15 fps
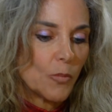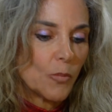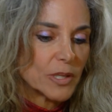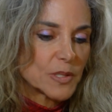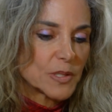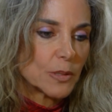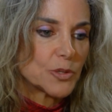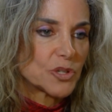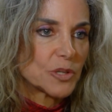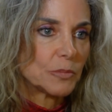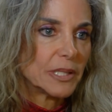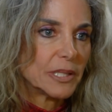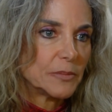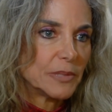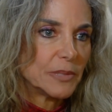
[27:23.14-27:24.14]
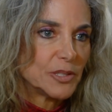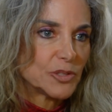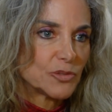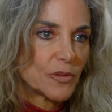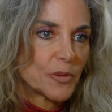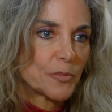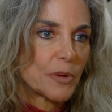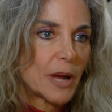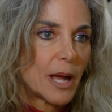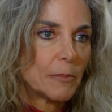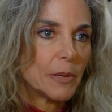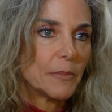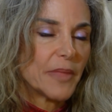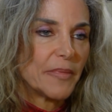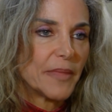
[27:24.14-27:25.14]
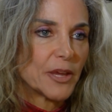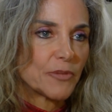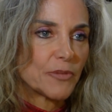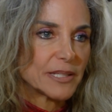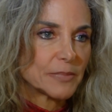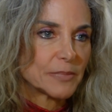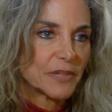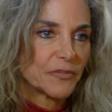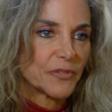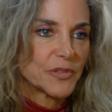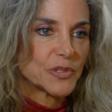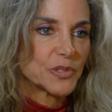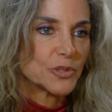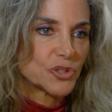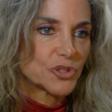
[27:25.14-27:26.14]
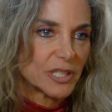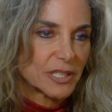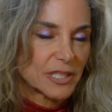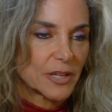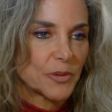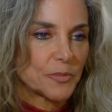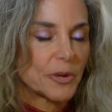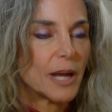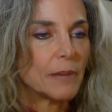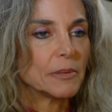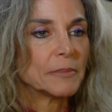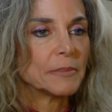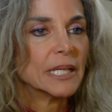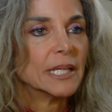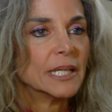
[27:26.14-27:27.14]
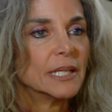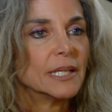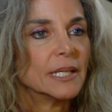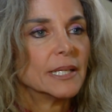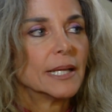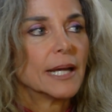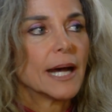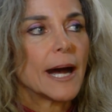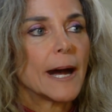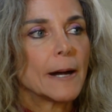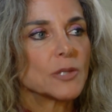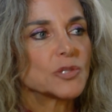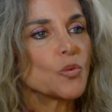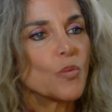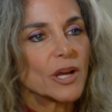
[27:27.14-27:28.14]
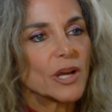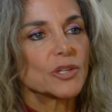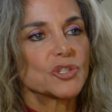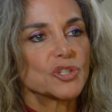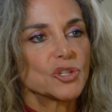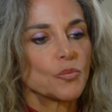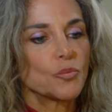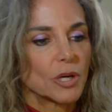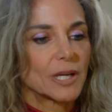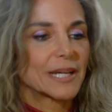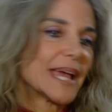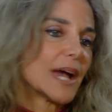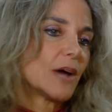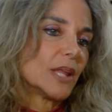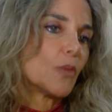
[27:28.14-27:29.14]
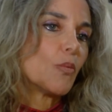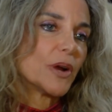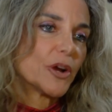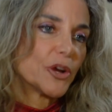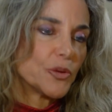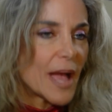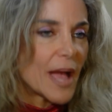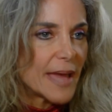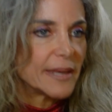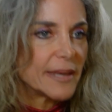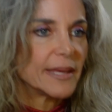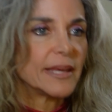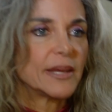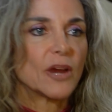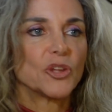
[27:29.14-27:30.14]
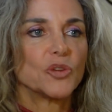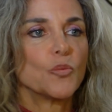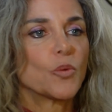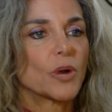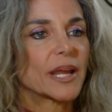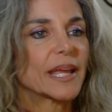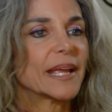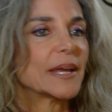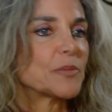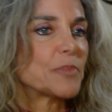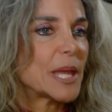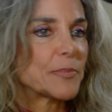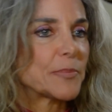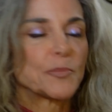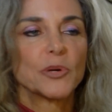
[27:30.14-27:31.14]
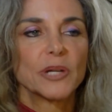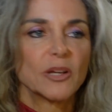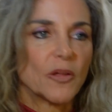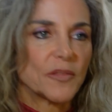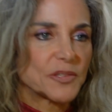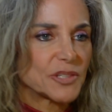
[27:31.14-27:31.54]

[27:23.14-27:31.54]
one solution leads to another problem, then they create something for the solution, it's another problem. So where is your work now? Like, where are you headed? Are you working on a paper putting all this